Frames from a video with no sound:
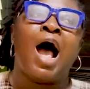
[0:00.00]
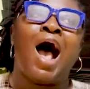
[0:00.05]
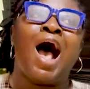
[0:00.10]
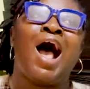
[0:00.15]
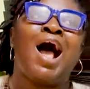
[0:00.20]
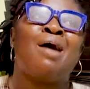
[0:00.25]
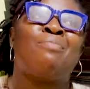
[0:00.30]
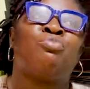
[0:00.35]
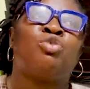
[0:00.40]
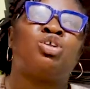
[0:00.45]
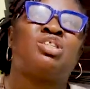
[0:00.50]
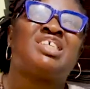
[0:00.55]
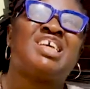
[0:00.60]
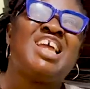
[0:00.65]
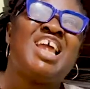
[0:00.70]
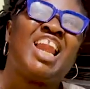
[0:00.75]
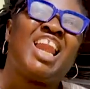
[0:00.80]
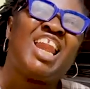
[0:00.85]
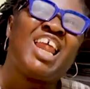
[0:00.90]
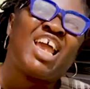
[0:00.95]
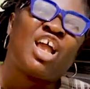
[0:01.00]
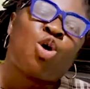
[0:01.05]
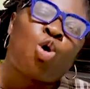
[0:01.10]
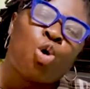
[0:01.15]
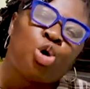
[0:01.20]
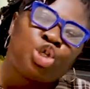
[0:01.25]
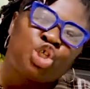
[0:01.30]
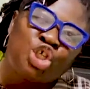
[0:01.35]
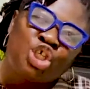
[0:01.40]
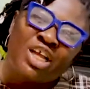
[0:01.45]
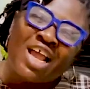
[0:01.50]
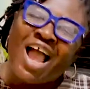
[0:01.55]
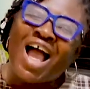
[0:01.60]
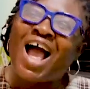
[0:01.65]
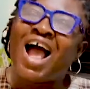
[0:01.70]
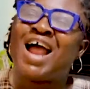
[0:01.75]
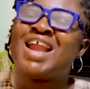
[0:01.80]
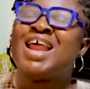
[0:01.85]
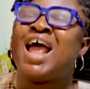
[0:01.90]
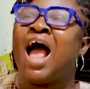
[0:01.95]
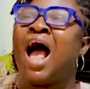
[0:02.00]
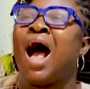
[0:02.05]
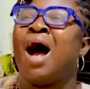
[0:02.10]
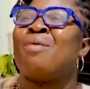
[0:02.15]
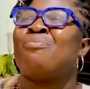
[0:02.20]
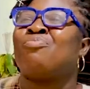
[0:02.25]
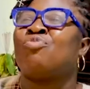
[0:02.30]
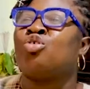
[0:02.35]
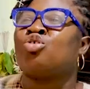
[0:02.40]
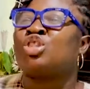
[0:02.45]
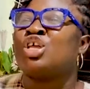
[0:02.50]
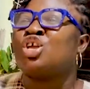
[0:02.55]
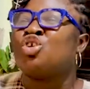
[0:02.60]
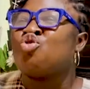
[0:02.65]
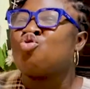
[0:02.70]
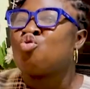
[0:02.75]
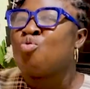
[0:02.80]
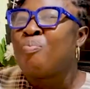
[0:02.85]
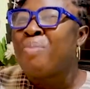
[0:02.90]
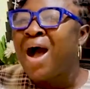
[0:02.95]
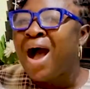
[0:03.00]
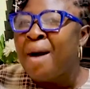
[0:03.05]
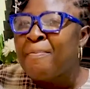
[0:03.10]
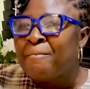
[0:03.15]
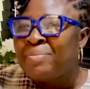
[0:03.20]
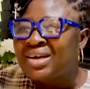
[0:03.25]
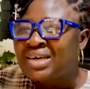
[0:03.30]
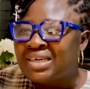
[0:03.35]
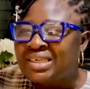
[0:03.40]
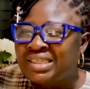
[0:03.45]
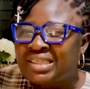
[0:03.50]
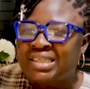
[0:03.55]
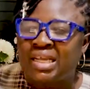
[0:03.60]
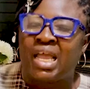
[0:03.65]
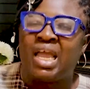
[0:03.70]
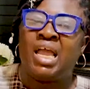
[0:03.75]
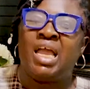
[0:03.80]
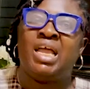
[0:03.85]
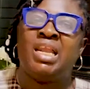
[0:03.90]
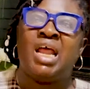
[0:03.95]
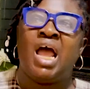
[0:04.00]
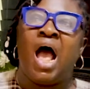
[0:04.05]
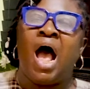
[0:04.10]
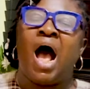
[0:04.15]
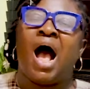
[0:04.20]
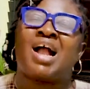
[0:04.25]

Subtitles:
I'm not a Lagosian, I'm not a Yoruba person,